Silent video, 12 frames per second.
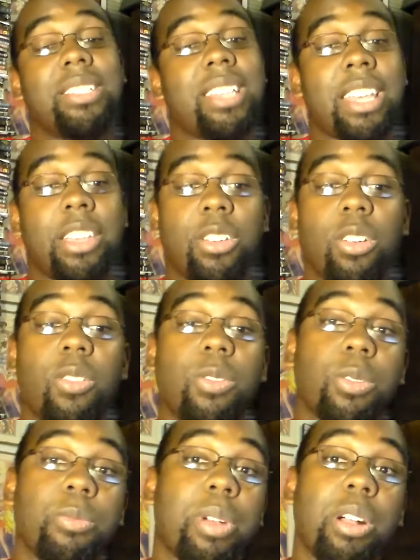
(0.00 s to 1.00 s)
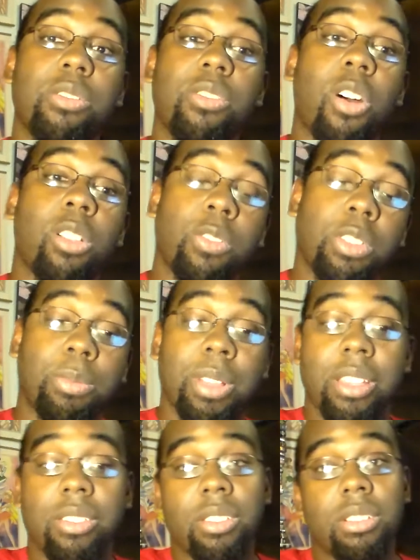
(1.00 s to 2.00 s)
taking over belts all over the
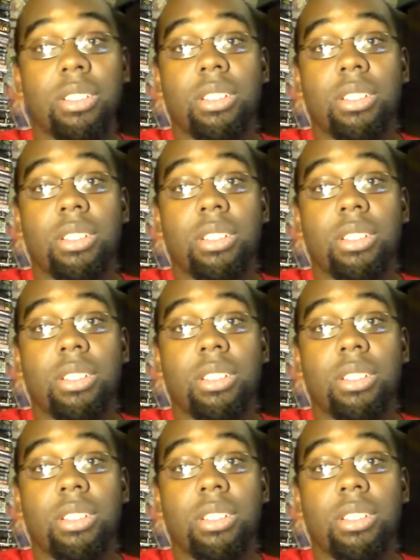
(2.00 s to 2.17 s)
place.